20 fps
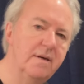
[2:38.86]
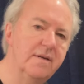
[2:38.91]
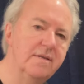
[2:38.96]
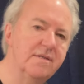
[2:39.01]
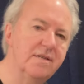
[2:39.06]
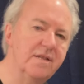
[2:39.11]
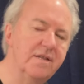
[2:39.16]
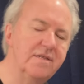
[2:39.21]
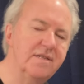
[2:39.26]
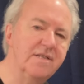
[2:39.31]

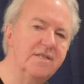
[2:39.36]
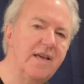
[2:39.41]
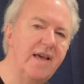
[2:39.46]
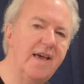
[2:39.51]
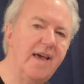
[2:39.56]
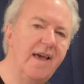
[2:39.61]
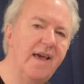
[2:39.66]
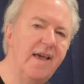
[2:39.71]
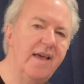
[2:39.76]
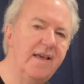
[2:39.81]
So this is
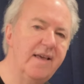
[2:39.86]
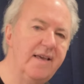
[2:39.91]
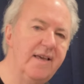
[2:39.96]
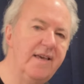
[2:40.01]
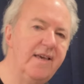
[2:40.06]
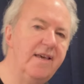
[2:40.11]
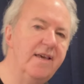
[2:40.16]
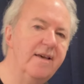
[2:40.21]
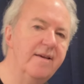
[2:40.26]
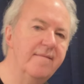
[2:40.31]
A,
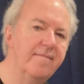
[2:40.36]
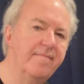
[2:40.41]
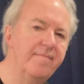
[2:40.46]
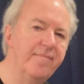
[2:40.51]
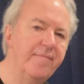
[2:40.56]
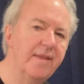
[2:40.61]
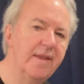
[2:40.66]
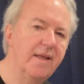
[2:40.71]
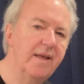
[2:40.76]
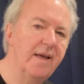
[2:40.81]
E,
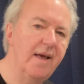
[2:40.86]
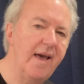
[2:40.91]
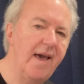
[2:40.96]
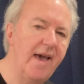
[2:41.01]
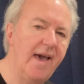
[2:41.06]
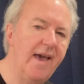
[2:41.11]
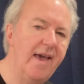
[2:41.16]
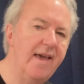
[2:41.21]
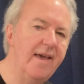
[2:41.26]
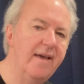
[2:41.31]

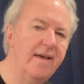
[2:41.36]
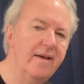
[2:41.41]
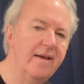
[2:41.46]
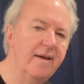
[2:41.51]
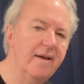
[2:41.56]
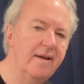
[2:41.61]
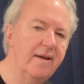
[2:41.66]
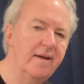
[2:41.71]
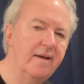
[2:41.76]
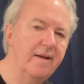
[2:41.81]
A,
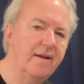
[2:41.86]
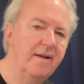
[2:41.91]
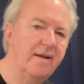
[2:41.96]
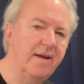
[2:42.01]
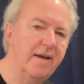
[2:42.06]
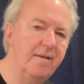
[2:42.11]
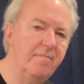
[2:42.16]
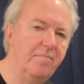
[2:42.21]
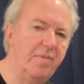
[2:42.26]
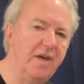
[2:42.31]

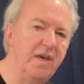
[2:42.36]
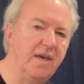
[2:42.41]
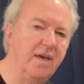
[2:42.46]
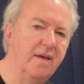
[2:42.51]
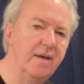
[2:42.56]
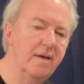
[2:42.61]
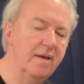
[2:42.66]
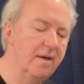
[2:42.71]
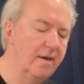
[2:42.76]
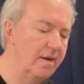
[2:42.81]

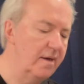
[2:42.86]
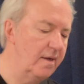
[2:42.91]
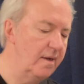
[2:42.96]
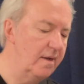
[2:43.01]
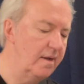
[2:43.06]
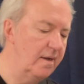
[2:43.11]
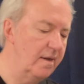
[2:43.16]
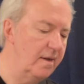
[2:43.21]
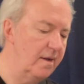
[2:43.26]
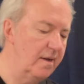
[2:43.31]
B.
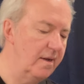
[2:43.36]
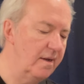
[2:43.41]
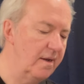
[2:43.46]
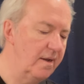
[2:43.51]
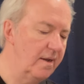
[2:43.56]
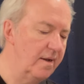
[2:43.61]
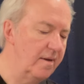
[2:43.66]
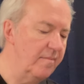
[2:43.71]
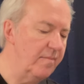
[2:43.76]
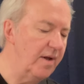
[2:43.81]

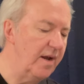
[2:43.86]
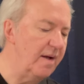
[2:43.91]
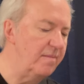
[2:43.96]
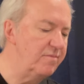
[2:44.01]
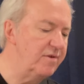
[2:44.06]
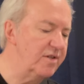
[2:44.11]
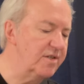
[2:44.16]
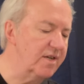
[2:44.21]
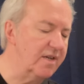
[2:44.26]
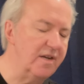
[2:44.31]
And
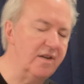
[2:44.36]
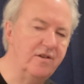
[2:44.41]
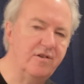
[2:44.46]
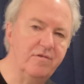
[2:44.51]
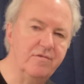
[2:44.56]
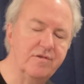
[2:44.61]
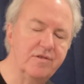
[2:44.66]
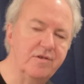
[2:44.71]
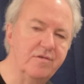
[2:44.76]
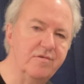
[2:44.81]
I'm just going to
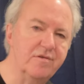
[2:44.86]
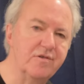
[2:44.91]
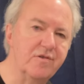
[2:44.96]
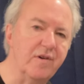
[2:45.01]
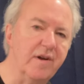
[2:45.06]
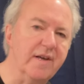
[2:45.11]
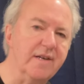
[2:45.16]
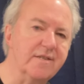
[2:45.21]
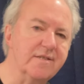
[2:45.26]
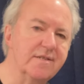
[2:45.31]
do two
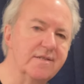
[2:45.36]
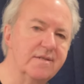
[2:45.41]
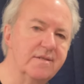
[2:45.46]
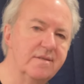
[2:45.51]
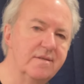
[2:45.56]
strings.